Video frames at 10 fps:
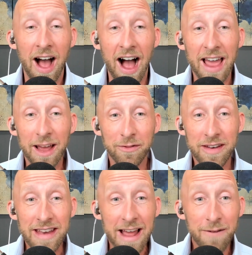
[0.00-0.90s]
I have
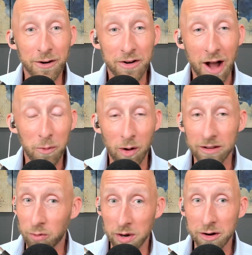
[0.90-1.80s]
never, not once,
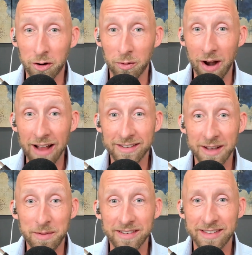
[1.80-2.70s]
20-year career, had
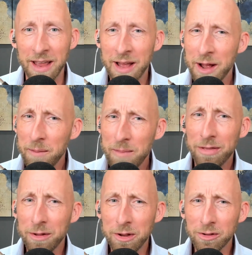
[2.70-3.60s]
somebody say,
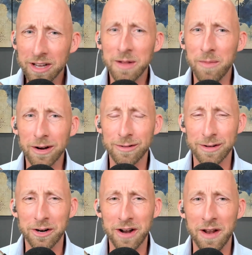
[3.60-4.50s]
Matthew, you said the markets were
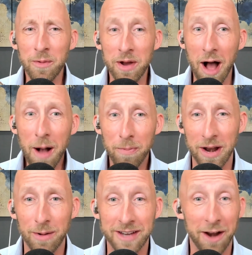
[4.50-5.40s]
going to go down. And they went up when
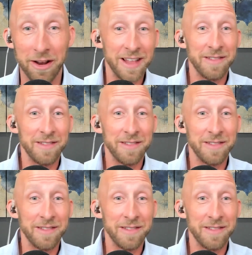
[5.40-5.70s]
I retired.